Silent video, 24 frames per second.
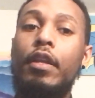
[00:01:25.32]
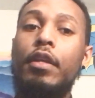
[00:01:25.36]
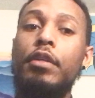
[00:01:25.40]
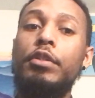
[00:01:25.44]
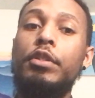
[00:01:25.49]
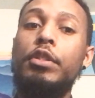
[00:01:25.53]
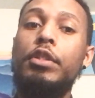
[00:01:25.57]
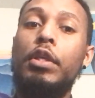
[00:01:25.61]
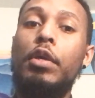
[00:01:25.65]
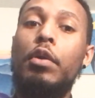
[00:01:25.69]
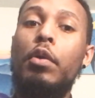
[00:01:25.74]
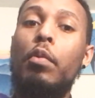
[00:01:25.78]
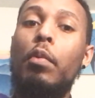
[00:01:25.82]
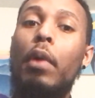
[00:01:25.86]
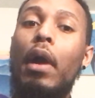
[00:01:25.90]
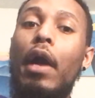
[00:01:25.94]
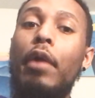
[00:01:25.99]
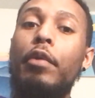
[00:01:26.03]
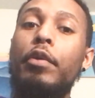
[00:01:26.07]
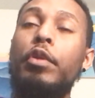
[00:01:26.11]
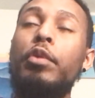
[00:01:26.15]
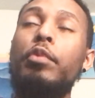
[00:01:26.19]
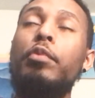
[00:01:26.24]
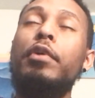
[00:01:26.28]
So,
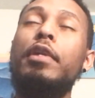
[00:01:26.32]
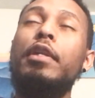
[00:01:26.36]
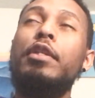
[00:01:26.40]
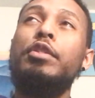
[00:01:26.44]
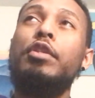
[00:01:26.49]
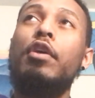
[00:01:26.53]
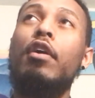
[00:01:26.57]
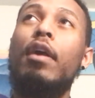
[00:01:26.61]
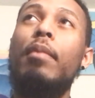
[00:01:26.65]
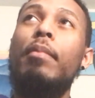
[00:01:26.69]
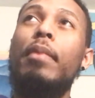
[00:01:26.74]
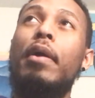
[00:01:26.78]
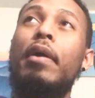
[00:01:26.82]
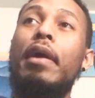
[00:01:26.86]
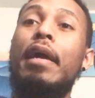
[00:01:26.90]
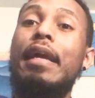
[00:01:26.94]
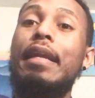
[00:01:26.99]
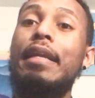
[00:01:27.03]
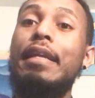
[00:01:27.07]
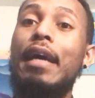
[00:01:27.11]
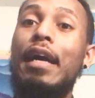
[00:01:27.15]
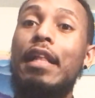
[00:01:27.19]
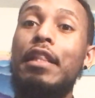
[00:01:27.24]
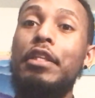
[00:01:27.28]
I do want to talk about
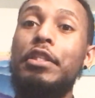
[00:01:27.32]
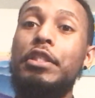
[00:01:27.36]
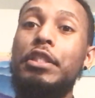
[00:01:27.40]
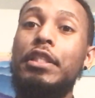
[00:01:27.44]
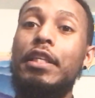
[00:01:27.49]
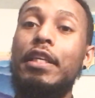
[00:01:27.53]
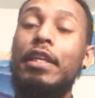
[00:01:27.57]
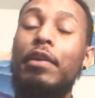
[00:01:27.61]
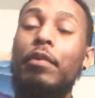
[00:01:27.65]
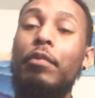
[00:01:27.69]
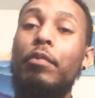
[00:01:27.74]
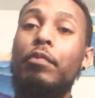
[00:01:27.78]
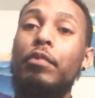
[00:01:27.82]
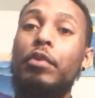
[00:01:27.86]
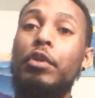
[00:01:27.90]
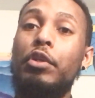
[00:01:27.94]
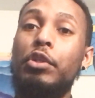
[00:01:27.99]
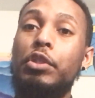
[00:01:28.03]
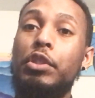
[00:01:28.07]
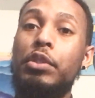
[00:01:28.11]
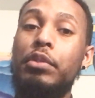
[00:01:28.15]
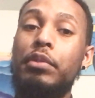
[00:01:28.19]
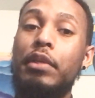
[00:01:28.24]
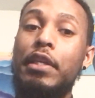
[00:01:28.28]
acknowledging your
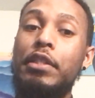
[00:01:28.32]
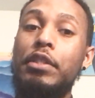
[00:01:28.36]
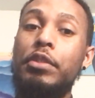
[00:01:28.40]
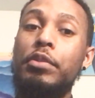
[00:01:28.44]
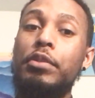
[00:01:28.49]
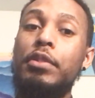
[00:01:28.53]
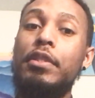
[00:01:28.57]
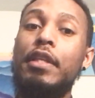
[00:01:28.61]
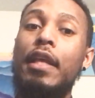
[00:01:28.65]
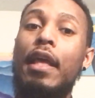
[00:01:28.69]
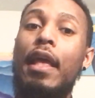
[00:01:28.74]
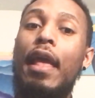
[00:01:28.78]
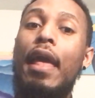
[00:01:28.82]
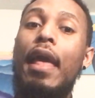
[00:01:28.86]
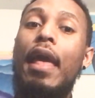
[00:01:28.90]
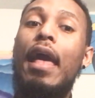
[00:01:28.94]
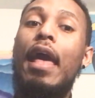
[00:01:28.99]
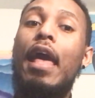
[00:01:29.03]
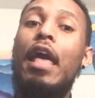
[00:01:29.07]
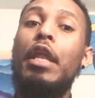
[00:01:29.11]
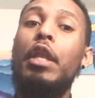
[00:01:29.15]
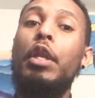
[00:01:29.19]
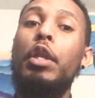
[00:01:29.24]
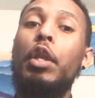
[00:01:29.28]
stressors
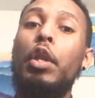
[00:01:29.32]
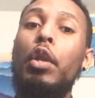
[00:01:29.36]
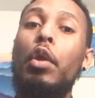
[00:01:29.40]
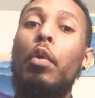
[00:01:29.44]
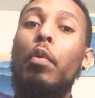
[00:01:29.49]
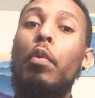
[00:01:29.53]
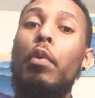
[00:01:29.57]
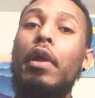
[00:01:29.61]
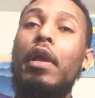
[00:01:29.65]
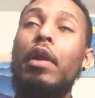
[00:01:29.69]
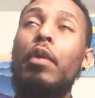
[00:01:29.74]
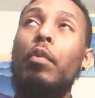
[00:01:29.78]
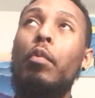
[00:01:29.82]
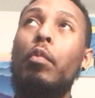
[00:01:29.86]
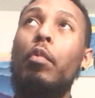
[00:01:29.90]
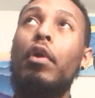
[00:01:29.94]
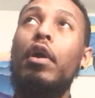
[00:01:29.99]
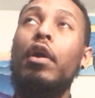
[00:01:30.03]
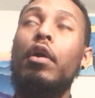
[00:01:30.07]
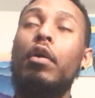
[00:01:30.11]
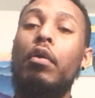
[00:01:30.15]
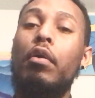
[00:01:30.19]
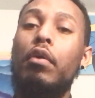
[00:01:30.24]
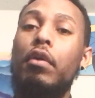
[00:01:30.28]
and knowing
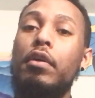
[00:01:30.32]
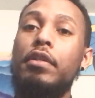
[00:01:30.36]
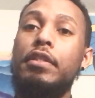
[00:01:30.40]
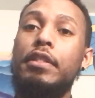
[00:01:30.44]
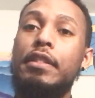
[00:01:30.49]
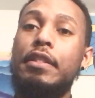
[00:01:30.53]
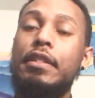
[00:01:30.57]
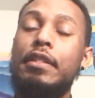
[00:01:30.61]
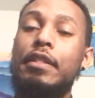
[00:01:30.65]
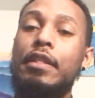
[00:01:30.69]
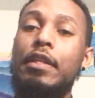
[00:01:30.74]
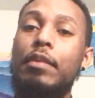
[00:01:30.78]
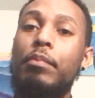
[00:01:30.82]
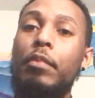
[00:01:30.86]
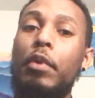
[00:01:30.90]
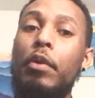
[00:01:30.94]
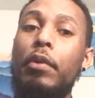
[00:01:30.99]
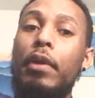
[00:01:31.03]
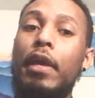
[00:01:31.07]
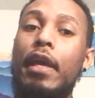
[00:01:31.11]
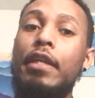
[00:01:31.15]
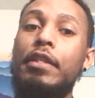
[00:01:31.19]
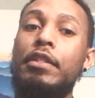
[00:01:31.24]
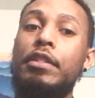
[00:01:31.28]
what causes them.
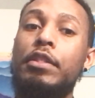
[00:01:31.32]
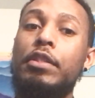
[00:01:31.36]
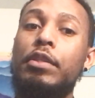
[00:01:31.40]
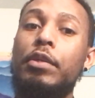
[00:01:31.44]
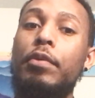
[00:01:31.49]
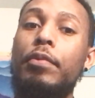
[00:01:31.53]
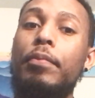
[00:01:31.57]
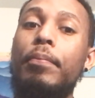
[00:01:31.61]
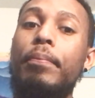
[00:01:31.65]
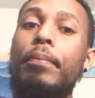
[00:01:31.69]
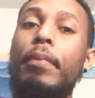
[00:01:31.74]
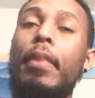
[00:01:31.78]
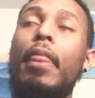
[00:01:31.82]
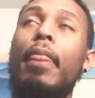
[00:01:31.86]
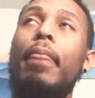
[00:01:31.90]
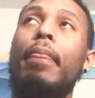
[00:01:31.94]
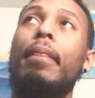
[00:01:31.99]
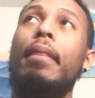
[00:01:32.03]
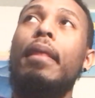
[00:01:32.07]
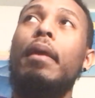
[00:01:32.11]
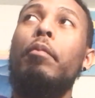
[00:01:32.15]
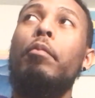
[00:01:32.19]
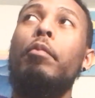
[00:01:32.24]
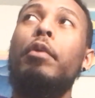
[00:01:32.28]
Okay, so
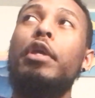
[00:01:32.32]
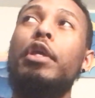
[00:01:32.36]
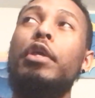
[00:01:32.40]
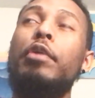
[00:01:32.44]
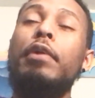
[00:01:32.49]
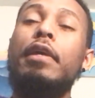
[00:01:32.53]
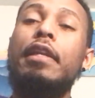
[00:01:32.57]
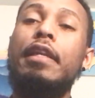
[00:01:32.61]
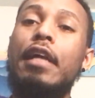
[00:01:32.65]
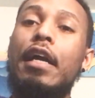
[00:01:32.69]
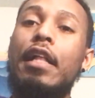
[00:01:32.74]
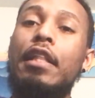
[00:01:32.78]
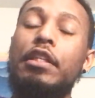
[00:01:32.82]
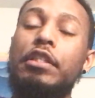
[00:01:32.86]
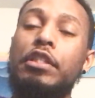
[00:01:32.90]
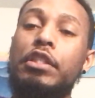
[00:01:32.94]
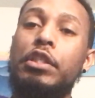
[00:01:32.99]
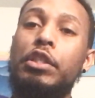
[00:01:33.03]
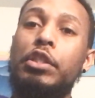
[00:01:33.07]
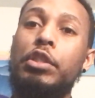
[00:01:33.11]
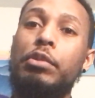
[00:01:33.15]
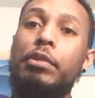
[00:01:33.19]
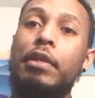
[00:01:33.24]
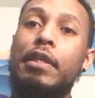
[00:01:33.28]
when you acknowledge
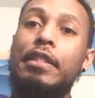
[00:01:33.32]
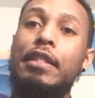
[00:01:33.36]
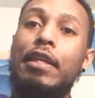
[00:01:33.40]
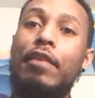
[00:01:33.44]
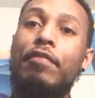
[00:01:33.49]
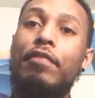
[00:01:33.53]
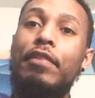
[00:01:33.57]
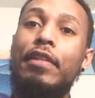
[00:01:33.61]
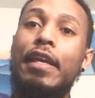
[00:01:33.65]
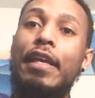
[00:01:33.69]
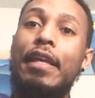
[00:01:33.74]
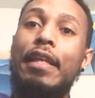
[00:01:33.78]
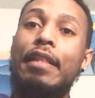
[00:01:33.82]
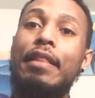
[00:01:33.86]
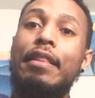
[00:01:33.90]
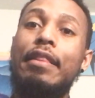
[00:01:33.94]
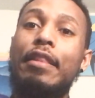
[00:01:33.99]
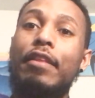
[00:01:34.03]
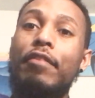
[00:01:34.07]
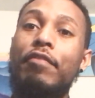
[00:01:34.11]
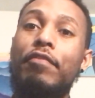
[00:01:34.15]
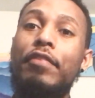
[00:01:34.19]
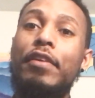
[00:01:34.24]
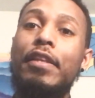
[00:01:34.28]
the stress, I feel like
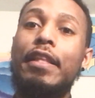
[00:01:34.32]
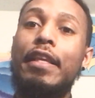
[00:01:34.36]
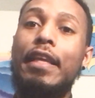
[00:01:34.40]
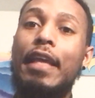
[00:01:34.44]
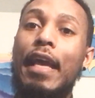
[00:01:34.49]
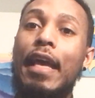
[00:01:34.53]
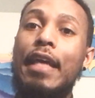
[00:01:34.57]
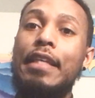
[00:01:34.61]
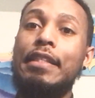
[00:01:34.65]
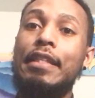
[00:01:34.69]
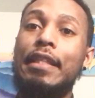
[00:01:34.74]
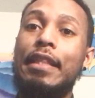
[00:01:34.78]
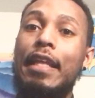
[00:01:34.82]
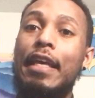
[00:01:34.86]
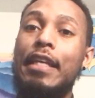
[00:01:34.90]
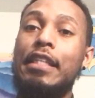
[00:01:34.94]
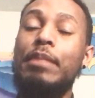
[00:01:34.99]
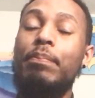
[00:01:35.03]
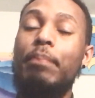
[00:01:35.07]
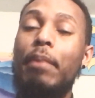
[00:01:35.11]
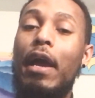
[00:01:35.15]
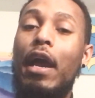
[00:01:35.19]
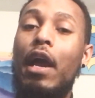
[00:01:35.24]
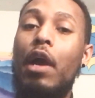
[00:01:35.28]
the feeling has
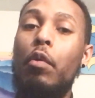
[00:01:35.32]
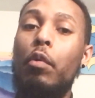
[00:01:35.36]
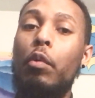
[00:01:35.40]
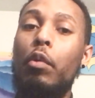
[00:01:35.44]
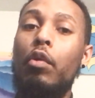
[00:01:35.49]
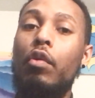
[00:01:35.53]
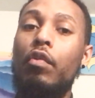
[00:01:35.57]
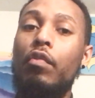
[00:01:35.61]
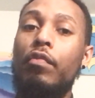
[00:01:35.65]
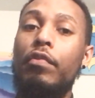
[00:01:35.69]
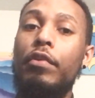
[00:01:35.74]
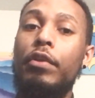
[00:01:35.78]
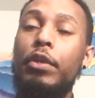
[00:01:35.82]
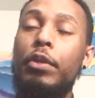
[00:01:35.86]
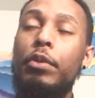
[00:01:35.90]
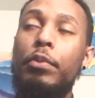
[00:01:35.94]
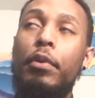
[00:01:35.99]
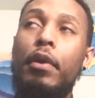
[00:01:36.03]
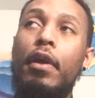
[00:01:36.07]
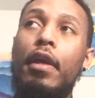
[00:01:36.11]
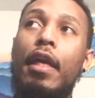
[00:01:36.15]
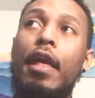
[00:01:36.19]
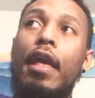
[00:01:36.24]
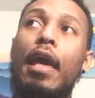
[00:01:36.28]
less power over you.
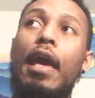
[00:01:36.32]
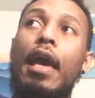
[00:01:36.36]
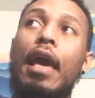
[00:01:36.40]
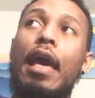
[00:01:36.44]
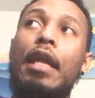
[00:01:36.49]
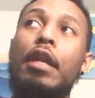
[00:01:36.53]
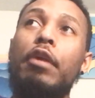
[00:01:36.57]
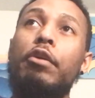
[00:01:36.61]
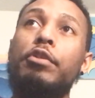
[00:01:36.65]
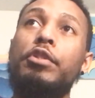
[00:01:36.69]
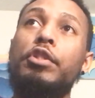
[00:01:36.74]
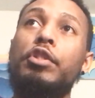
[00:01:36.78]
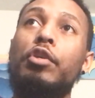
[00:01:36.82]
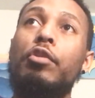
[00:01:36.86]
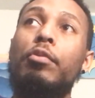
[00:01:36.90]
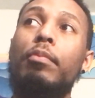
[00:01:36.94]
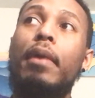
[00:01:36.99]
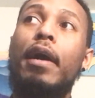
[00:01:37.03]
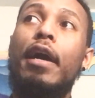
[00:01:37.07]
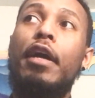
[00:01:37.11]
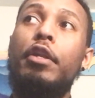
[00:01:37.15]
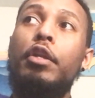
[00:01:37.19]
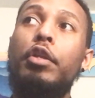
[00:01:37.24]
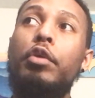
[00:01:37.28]
And also,
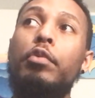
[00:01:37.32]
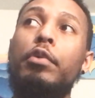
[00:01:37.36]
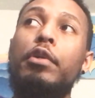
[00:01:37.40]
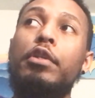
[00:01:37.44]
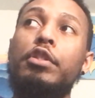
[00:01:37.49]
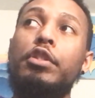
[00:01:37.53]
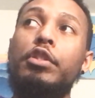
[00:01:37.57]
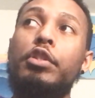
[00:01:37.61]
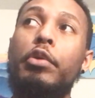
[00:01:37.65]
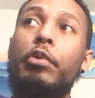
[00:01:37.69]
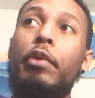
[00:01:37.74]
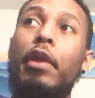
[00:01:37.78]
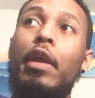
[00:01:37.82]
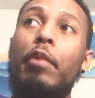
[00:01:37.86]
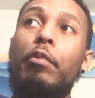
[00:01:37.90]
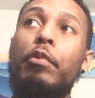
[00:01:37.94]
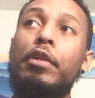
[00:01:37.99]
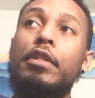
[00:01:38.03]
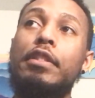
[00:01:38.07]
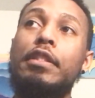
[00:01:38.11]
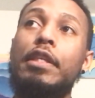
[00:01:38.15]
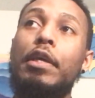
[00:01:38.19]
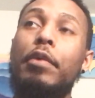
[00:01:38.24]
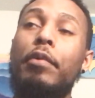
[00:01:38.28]
by doing so, you're able
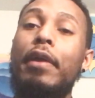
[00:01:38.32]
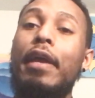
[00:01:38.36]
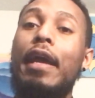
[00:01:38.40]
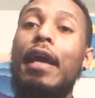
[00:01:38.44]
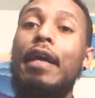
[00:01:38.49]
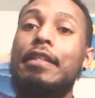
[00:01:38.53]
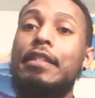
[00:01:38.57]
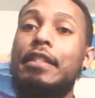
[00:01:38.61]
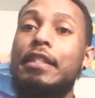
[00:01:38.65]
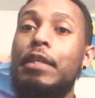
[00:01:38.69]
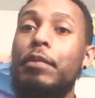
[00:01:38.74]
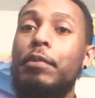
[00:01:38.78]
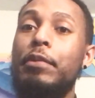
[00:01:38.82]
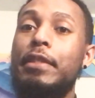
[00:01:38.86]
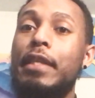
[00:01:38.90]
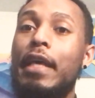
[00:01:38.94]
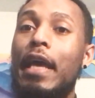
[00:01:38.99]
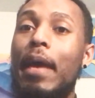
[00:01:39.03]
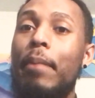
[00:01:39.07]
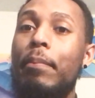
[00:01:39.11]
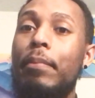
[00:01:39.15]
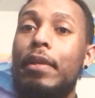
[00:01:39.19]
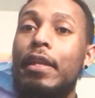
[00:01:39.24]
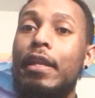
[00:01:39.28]
to say, okay, I see what's
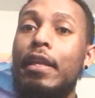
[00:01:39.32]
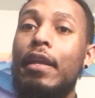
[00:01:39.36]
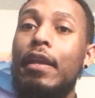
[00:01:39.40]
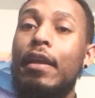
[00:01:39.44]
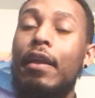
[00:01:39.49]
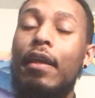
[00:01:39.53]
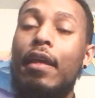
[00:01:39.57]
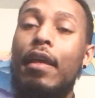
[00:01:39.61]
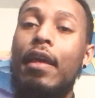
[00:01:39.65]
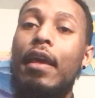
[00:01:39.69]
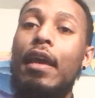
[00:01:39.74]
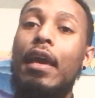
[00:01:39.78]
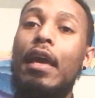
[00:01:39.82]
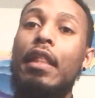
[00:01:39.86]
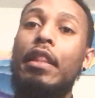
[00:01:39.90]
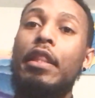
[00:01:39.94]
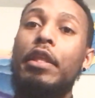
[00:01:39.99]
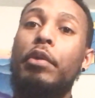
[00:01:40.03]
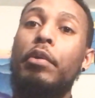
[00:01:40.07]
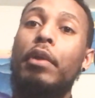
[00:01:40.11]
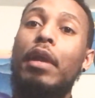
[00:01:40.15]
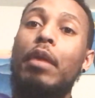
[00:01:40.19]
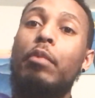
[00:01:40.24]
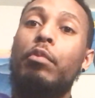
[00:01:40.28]
happening, and then
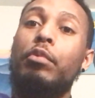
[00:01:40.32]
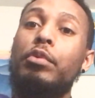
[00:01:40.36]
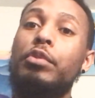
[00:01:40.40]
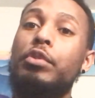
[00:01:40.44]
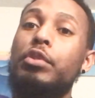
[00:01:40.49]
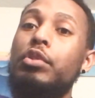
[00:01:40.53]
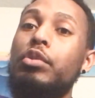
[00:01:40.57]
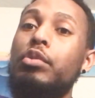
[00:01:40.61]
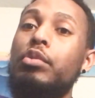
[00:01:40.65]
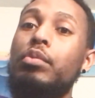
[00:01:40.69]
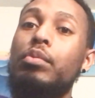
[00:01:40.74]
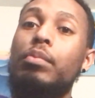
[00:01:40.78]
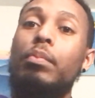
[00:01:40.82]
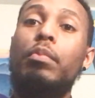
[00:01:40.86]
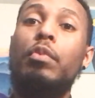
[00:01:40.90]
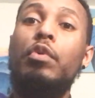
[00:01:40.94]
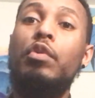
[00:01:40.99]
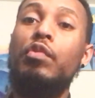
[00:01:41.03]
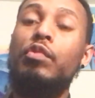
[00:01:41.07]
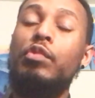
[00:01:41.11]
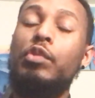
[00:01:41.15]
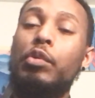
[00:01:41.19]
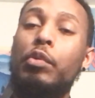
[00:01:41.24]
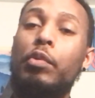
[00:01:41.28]
you're able to
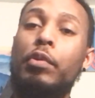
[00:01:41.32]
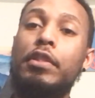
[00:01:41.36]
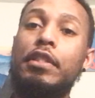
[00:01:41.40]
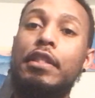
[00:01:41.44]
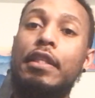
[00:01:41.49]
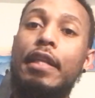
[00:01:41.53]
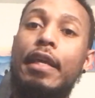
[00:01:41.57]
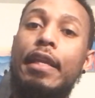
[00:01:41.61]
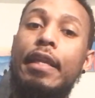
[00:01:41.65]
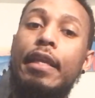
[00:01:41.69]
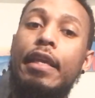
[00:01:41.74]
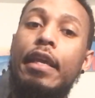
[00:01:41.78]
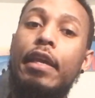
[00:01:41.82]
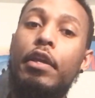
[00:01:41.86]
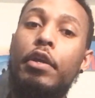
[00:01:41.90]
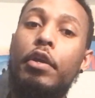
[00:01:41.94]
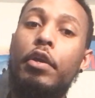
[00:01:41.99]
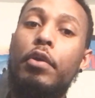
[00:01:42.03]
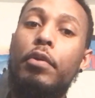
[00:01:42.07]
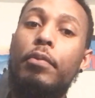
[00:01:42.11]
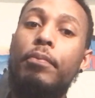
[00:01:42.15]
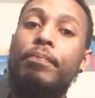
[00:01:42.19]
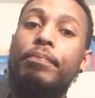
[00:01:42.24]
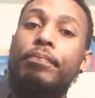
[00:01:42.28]
move towards letting it
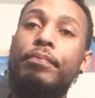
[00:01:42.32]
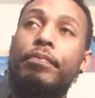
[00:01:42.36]
go.